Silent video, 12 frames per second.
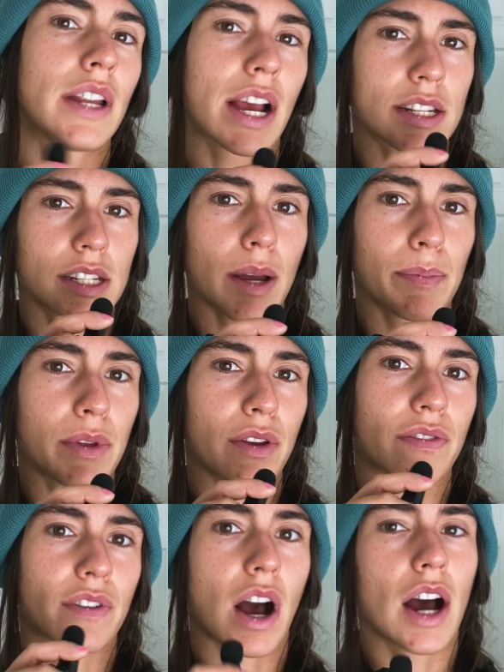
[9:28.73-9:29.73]
Next up,
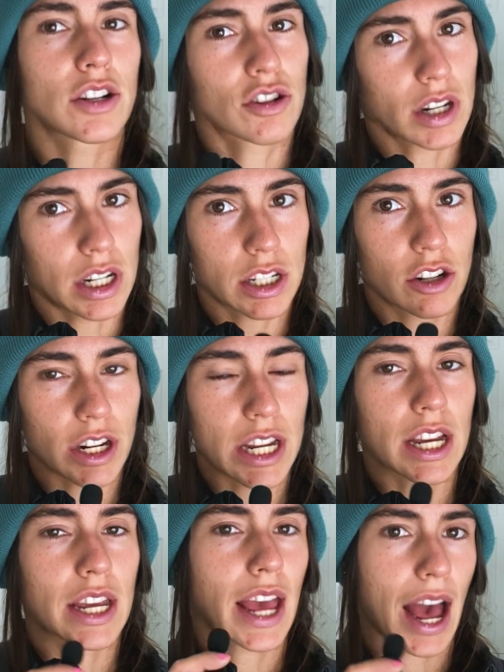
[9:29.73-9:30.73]
you've got Trail
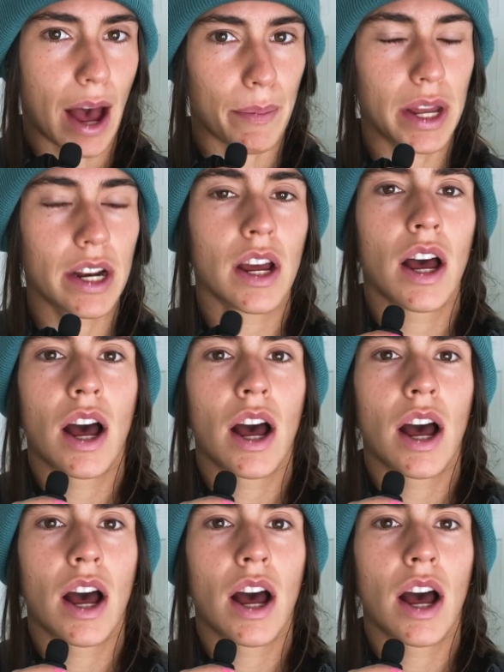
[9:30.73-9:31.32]
Creek Cabin.